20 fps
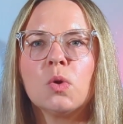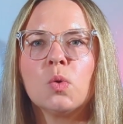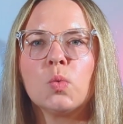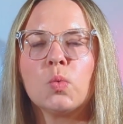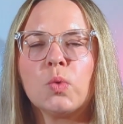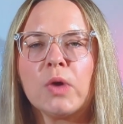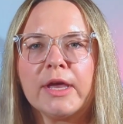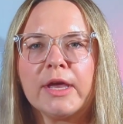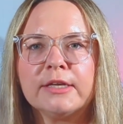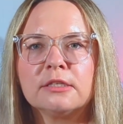
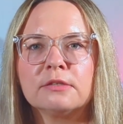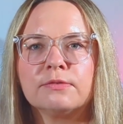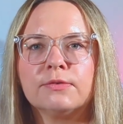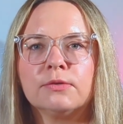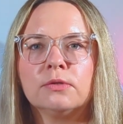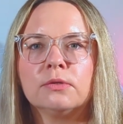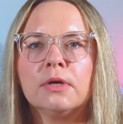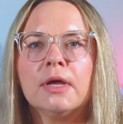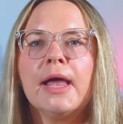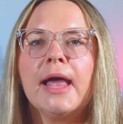
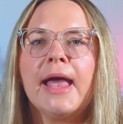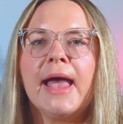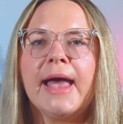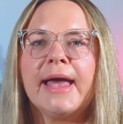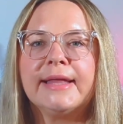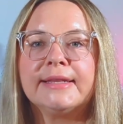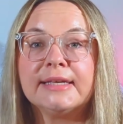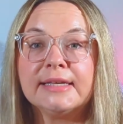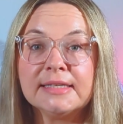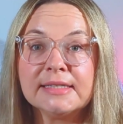wasteful,
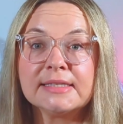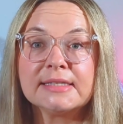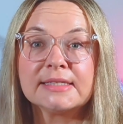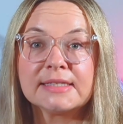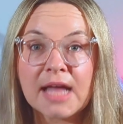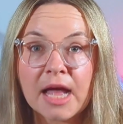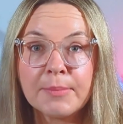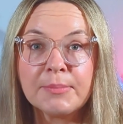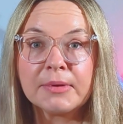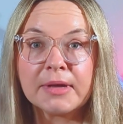and in
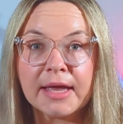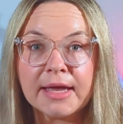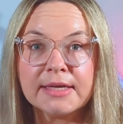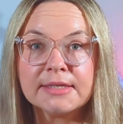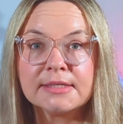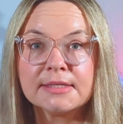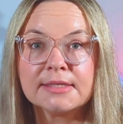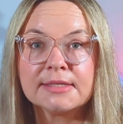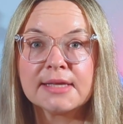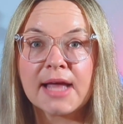some
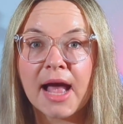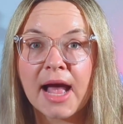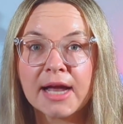cases